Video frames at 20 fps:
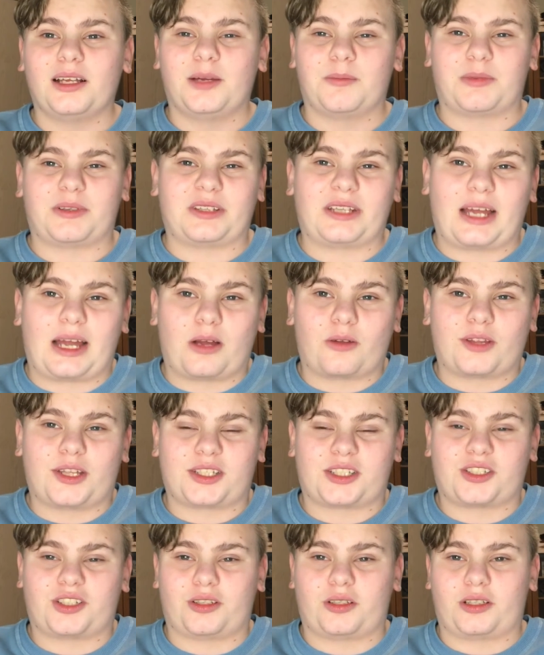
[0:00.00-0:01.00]
But now
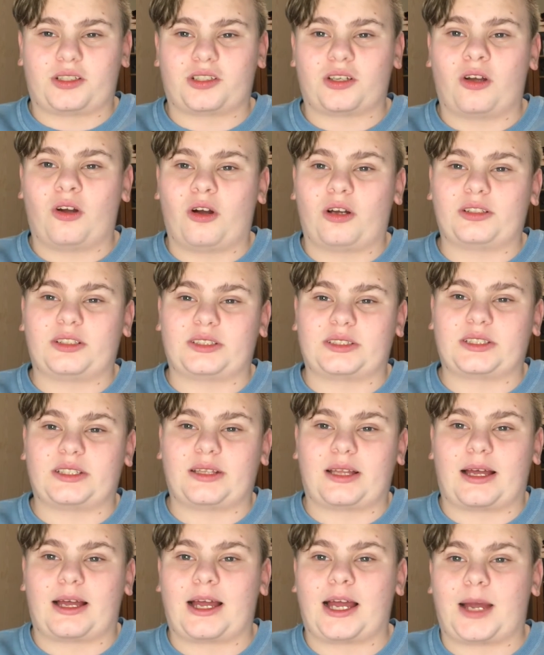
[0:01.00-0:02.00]
it's hard to see
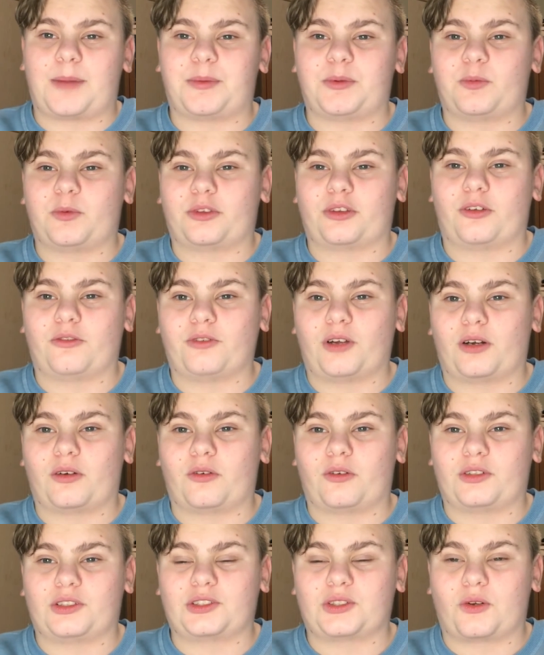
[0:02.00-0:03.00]
that happen with the runner
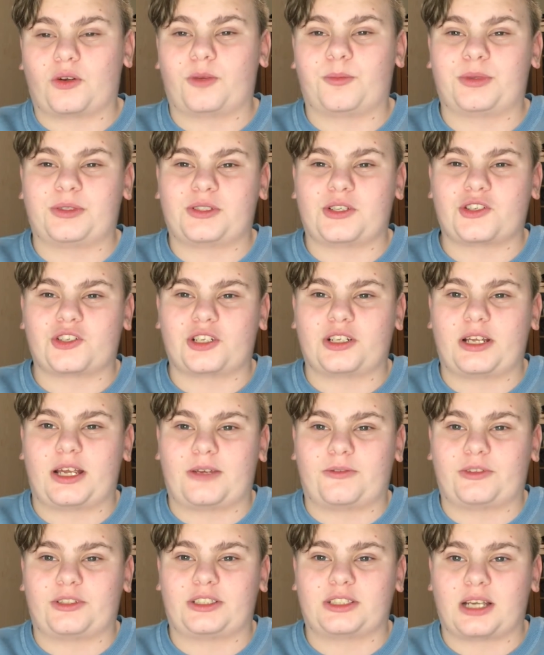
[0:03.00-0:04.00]
in scoring position
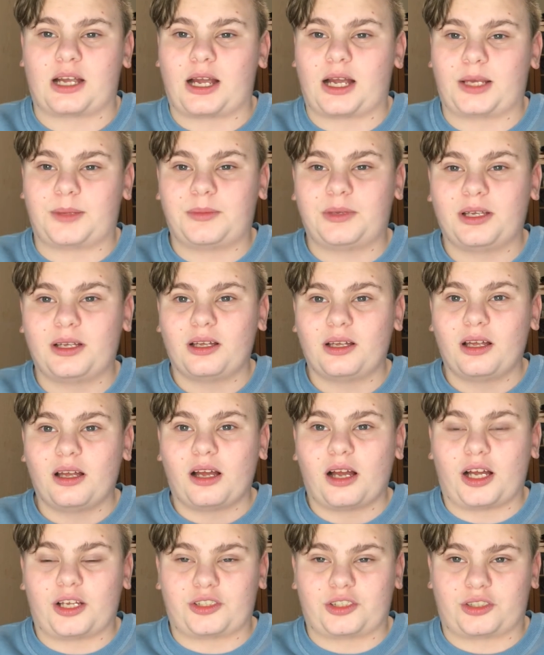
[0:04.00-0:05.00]
every time.
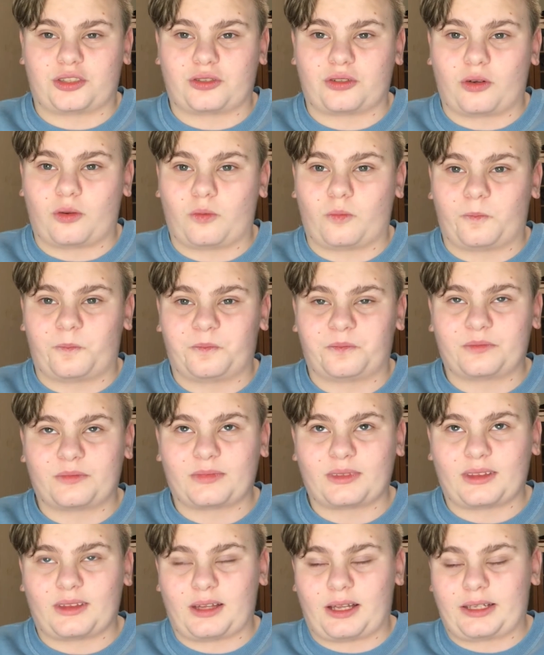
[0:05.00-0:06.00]
I just don't
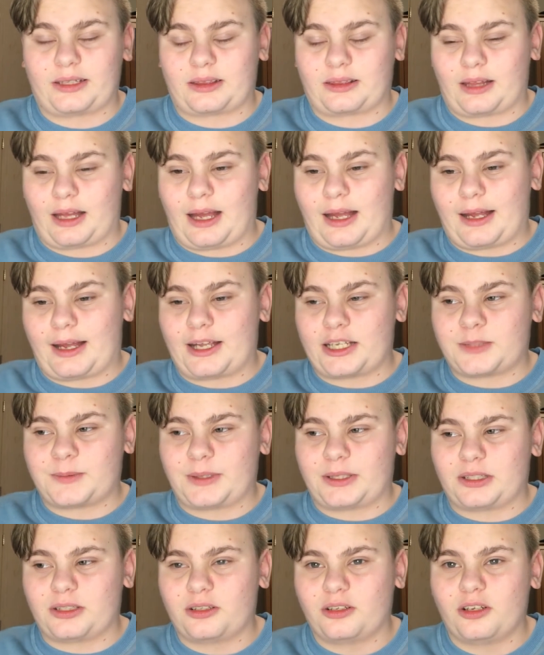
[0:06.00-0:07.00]
like that
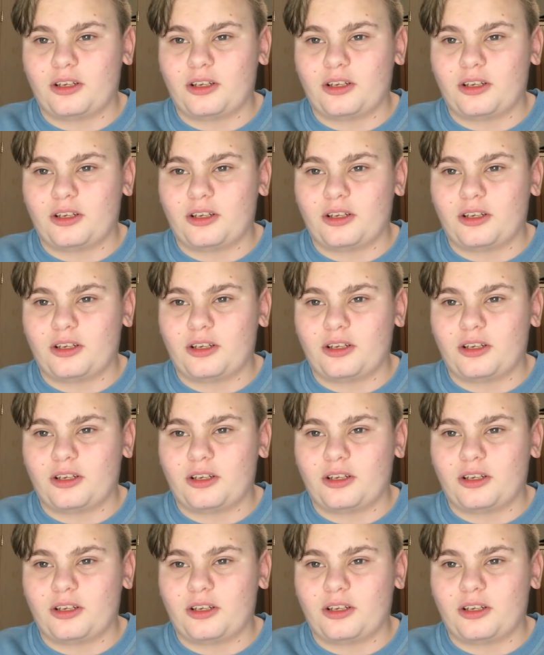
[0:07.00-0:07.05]
aspect.